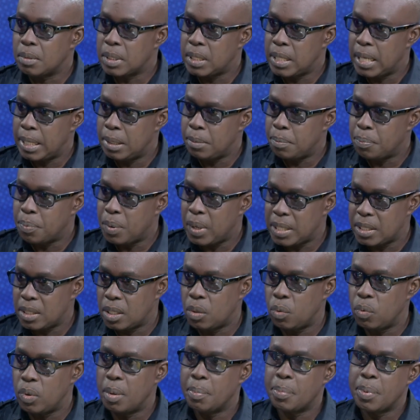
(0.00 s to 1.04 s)
can
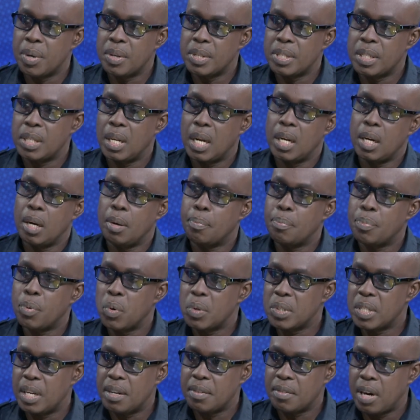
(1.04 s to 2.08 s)
prosecute the person under
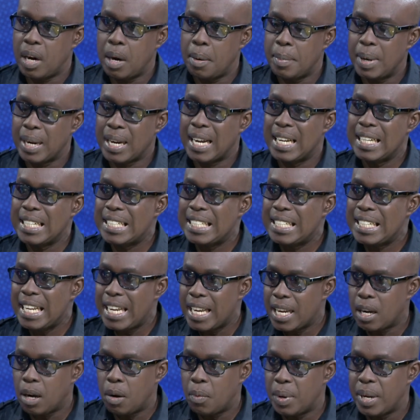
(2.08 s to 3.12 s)
Proceeds of Crime Act and
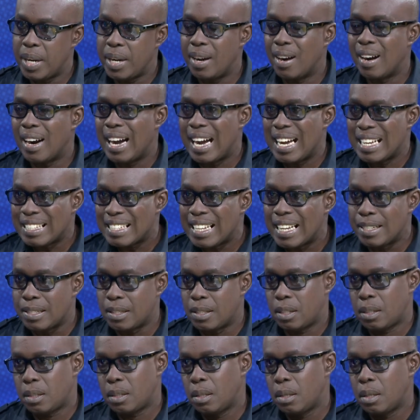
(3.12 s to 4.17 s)
take away their
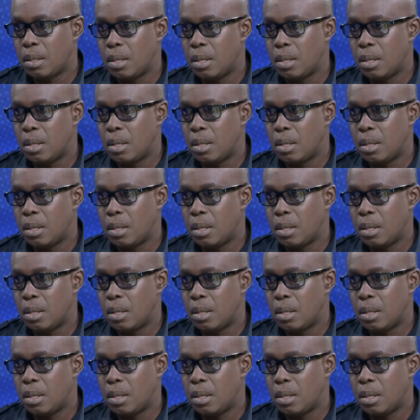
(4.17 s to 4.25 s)
assets